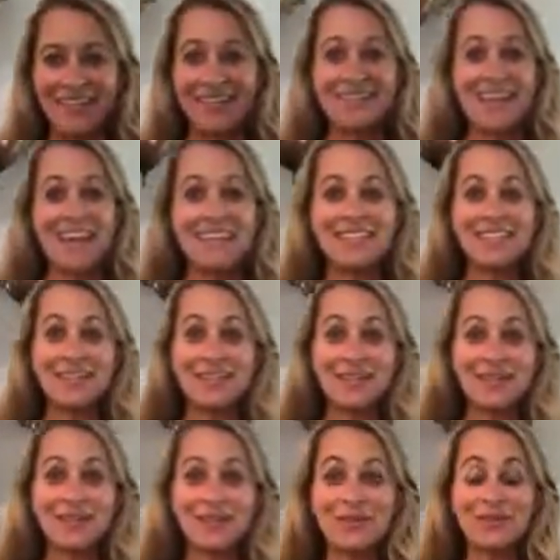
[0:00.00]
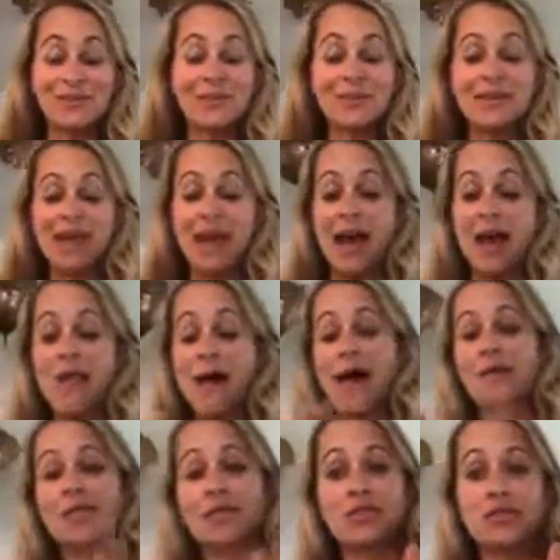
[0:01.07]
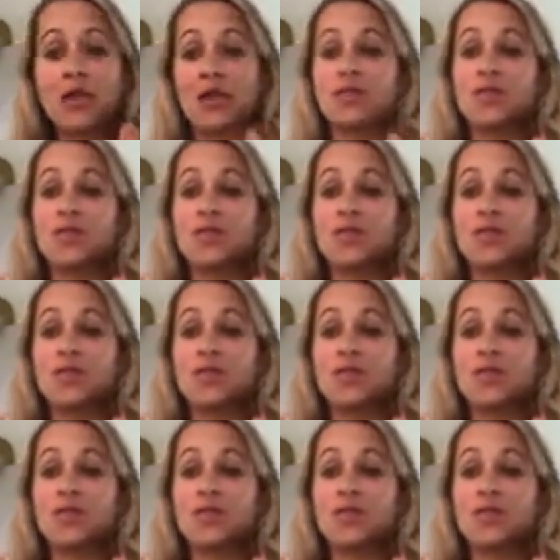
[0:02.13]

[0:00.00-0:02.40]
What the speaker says: again, day 2. Now, I'm going to try